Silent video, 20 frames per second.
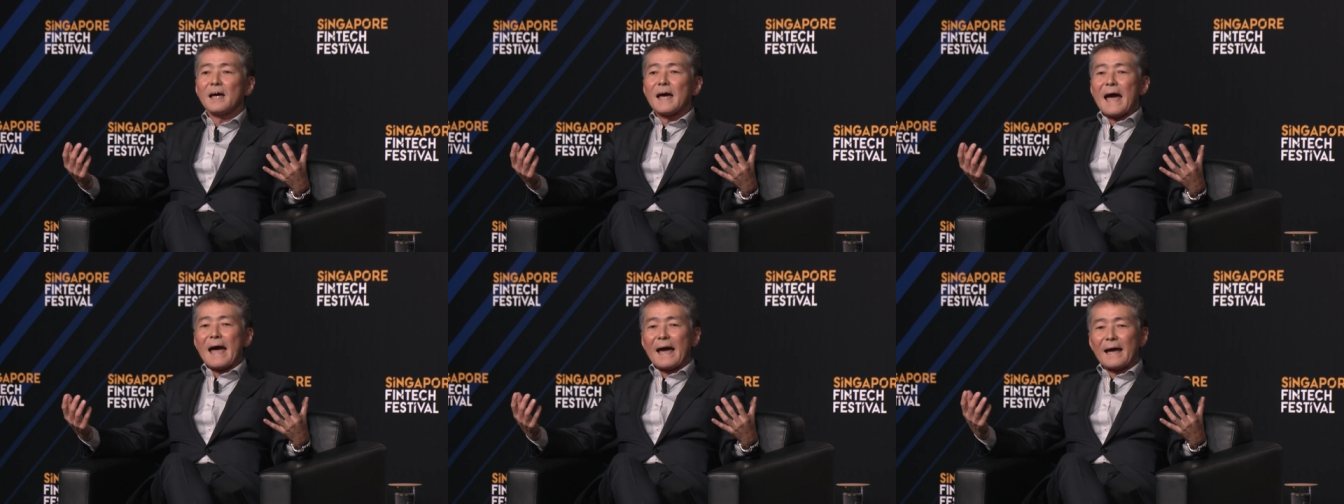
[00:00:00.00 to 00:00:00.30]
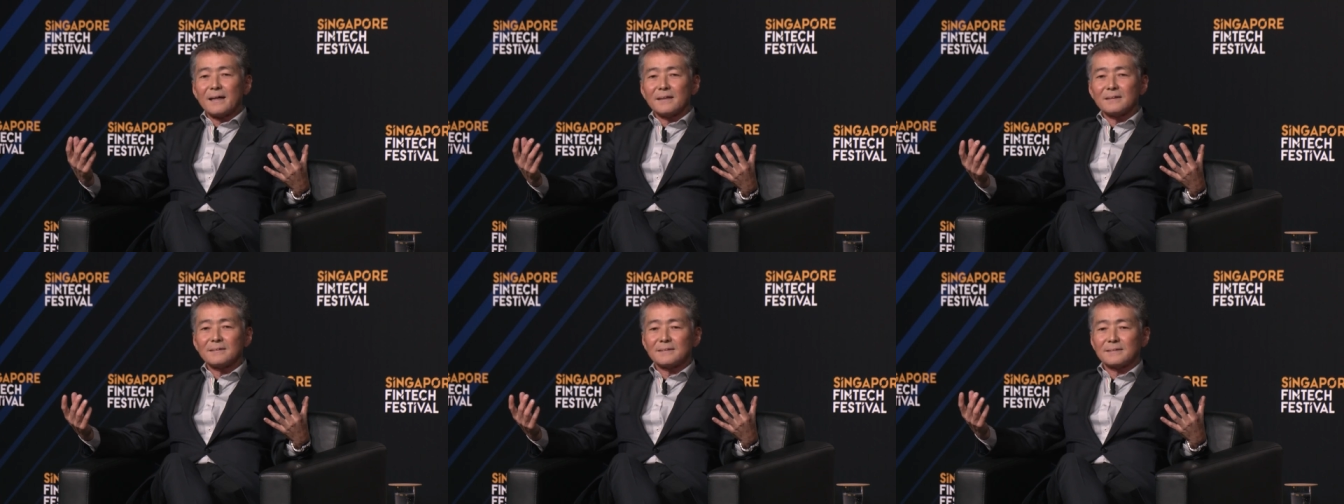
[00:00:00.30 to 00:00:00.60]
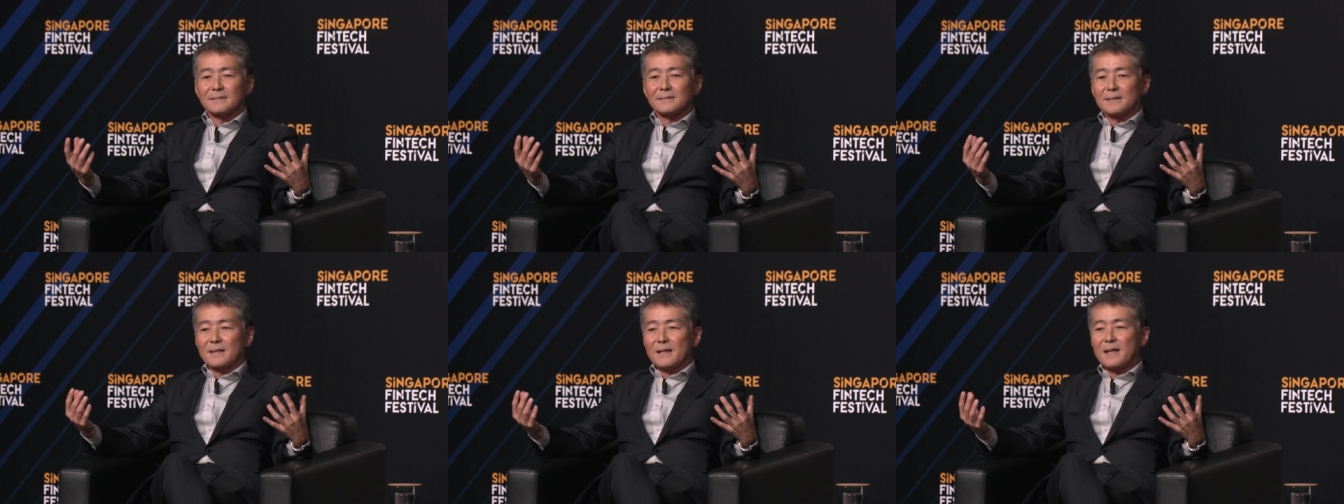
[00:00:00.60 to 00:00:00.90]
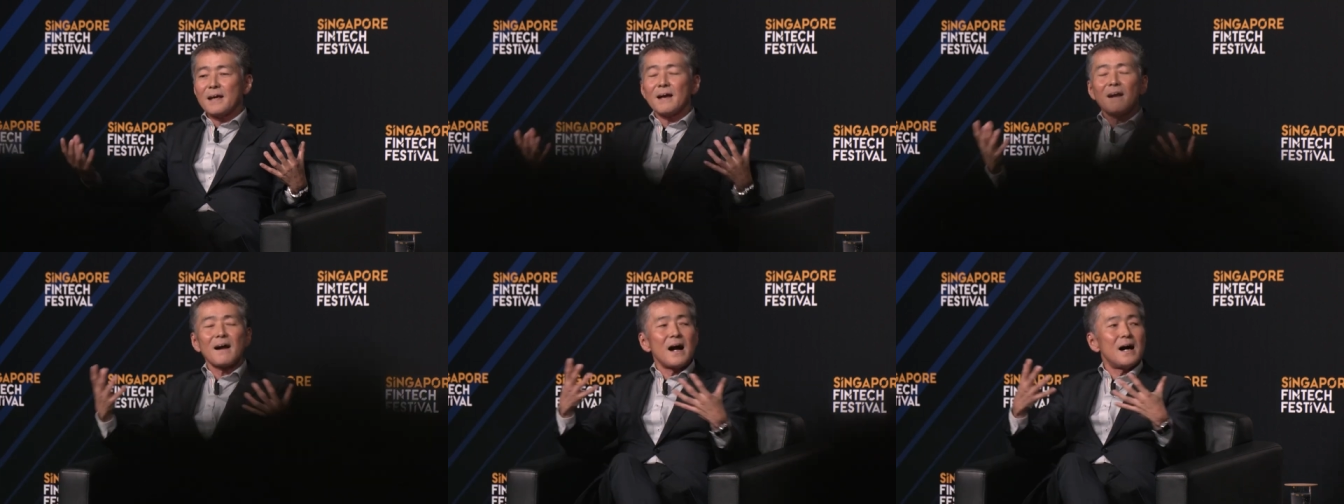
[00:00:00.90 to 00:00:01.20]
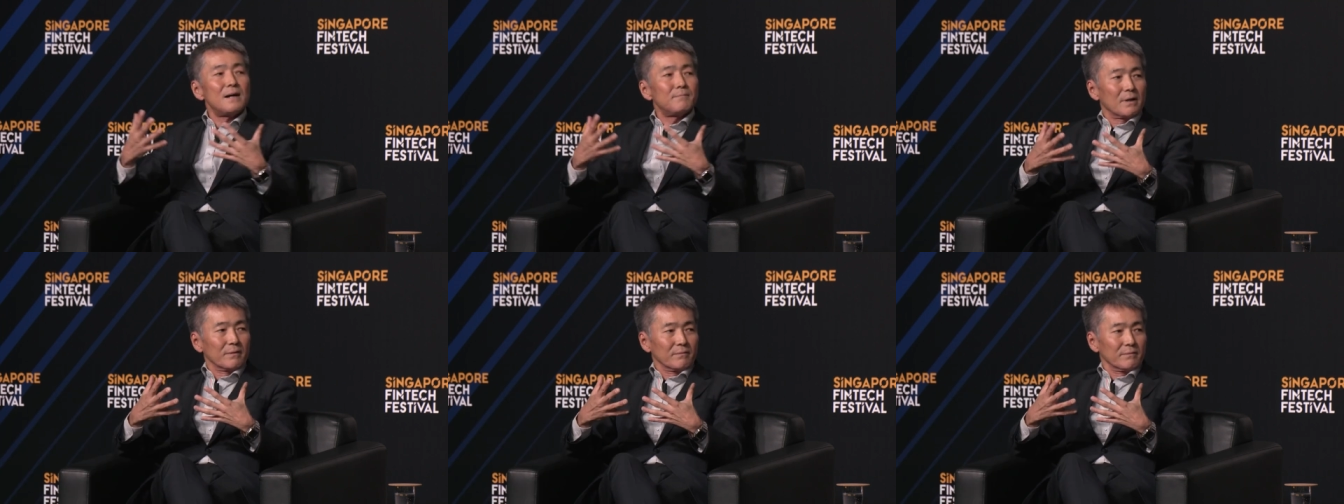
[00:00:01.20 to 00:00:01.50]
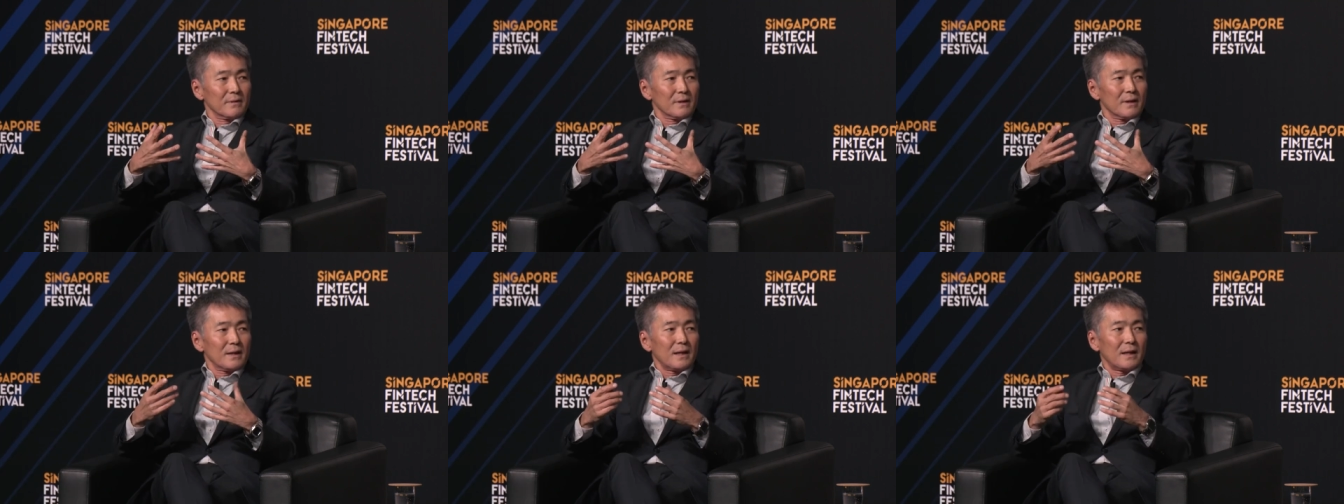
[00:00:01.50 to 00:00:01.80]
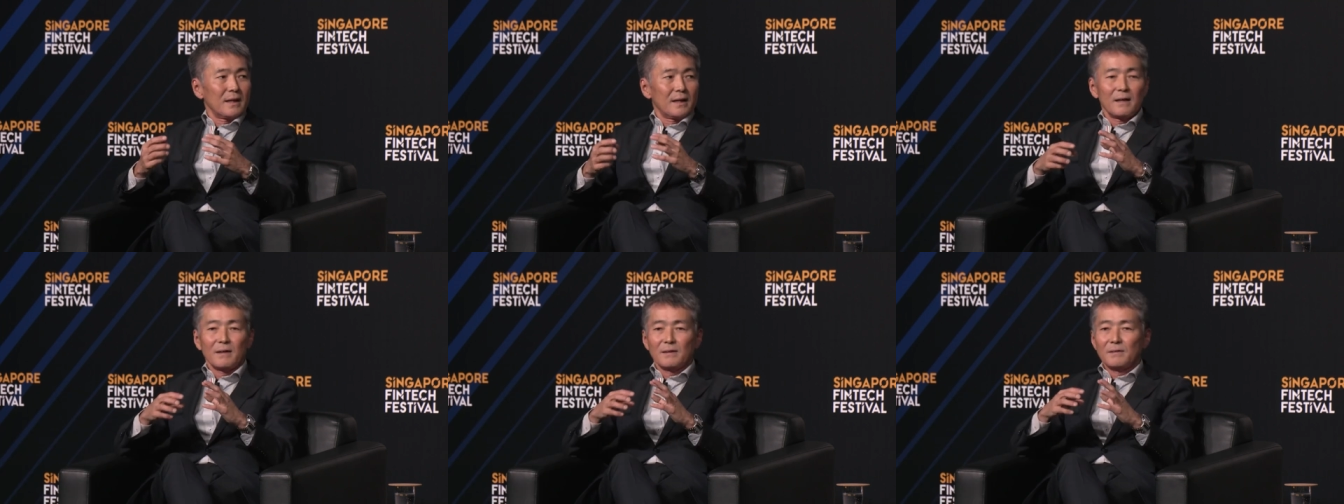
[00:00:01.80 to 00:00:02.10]
has in common
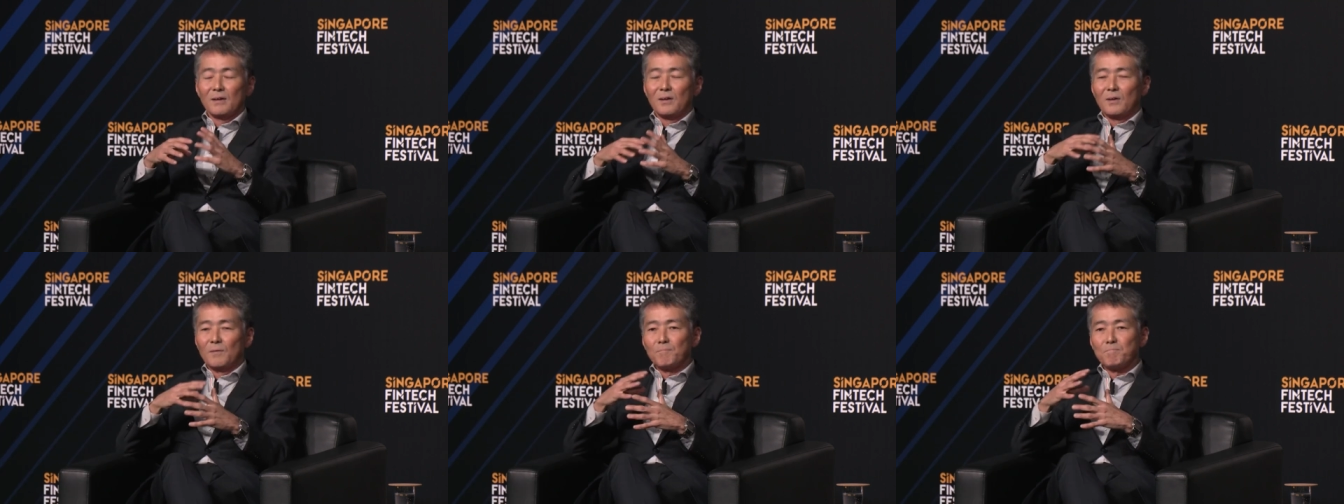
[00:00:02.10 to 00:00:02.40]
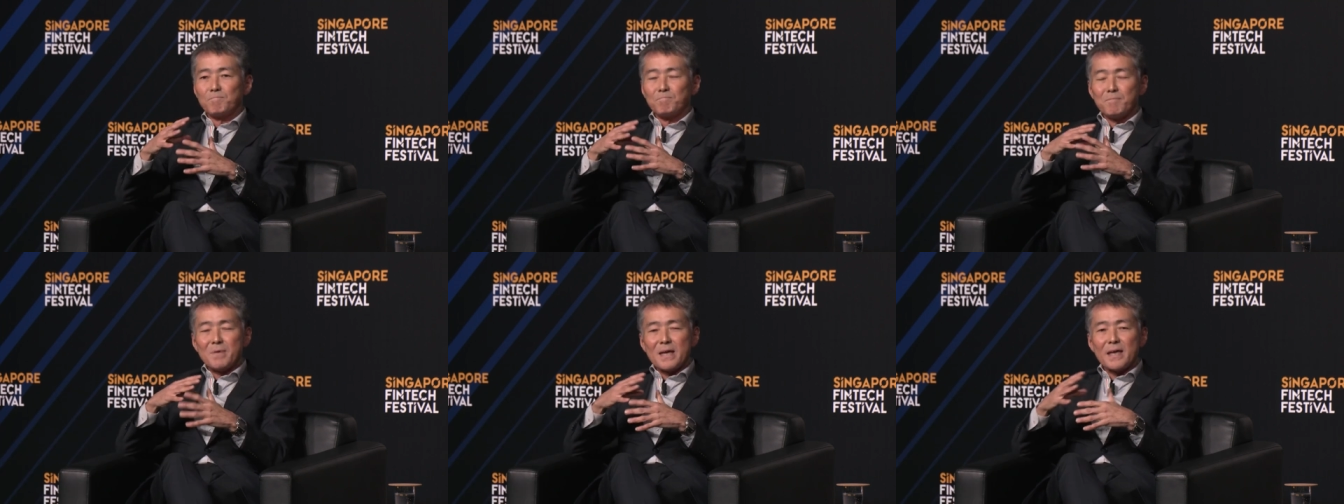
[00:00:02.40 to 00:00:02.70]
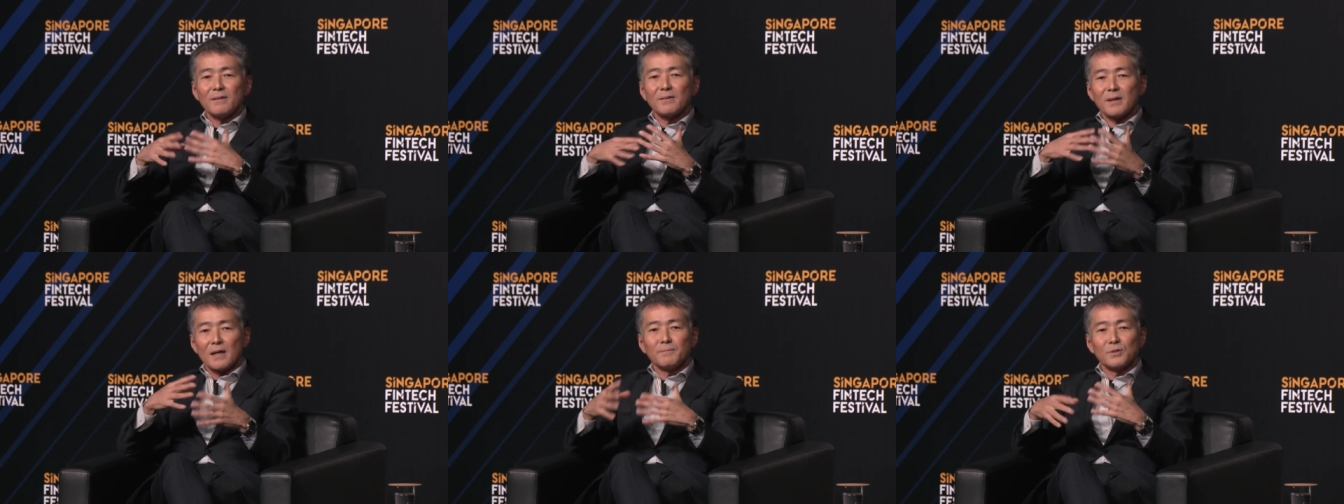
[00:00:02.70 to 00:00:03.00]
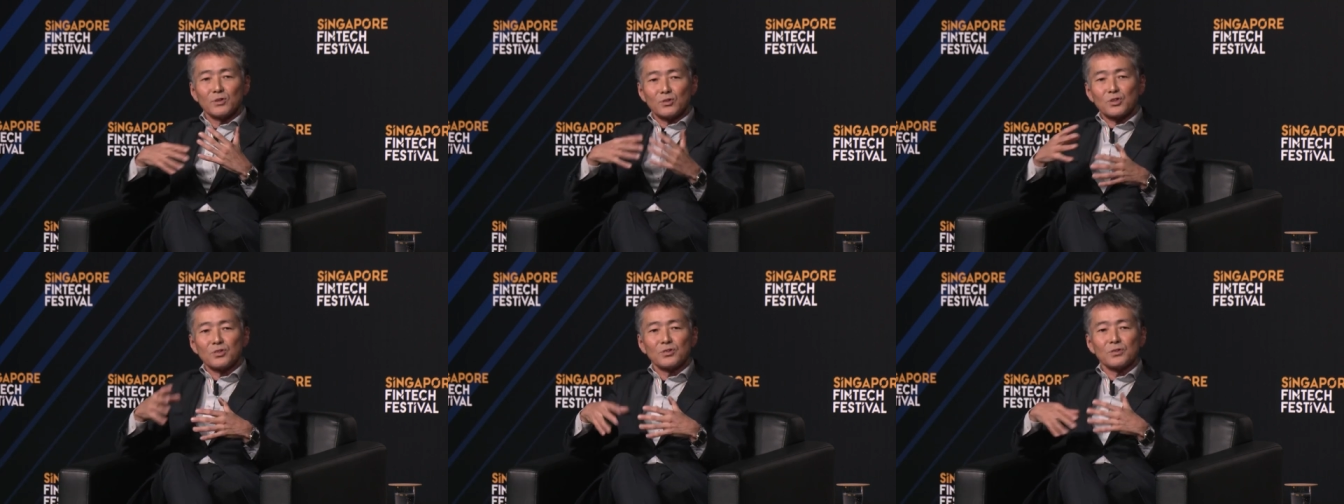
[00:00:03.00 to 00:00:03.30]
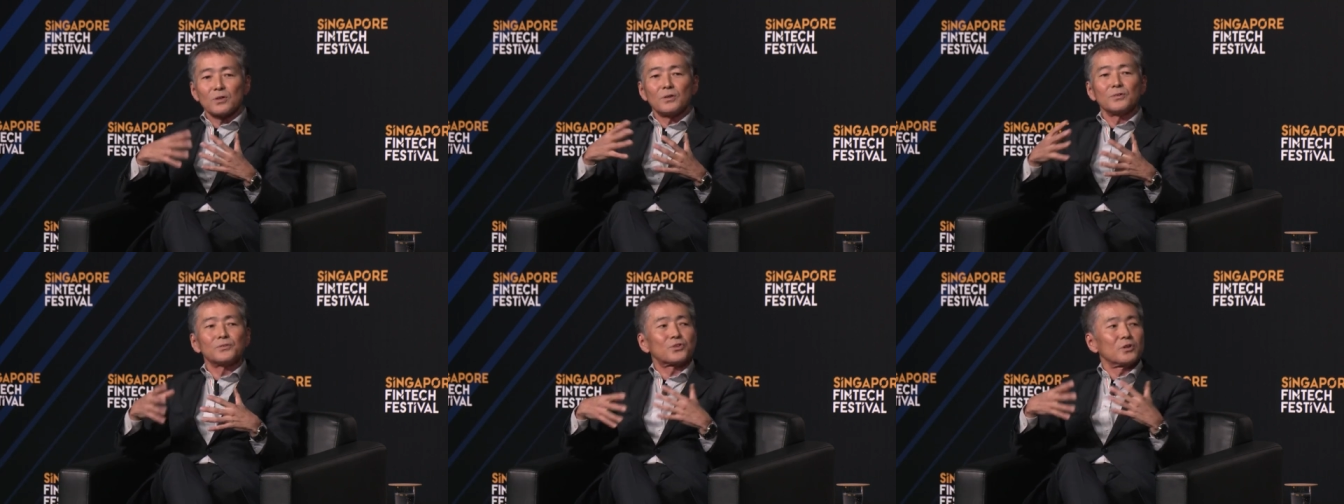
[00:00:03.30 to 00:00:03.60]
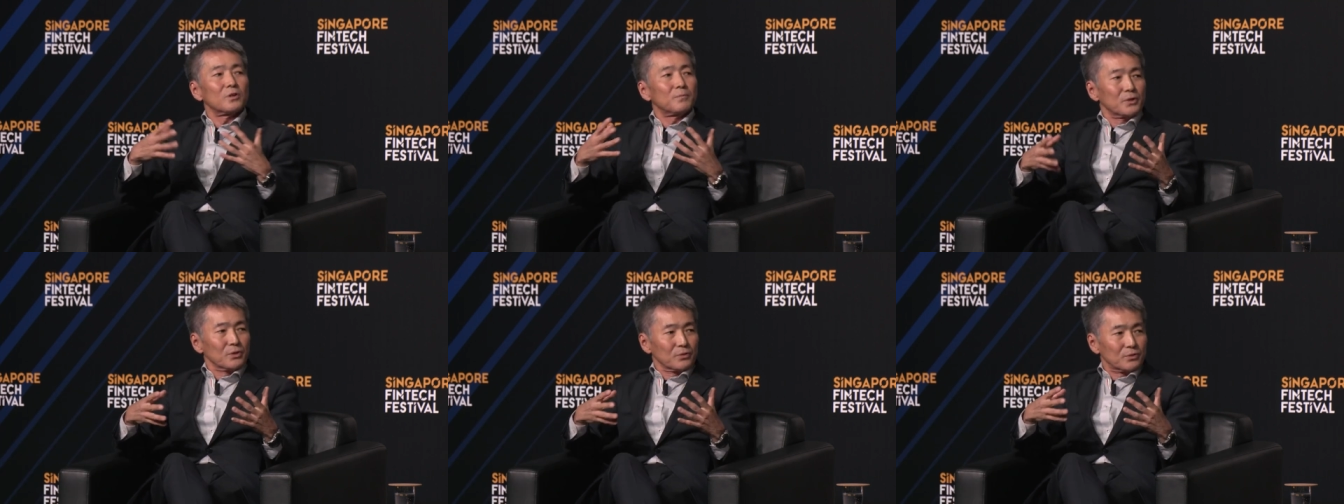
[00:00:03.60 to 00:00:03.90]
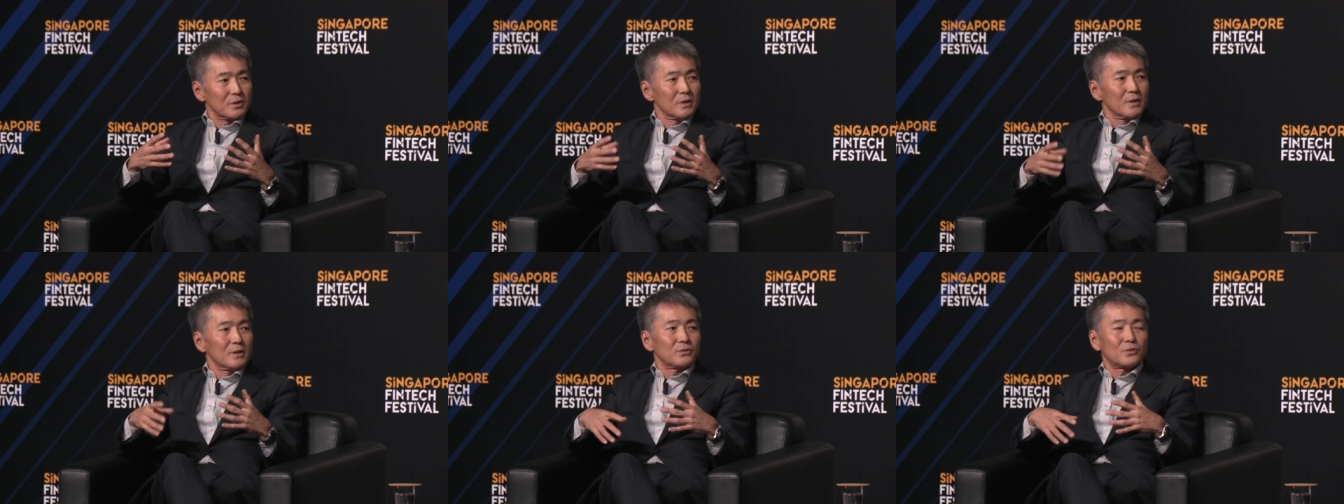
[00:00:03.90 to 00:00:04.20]
being able to contribute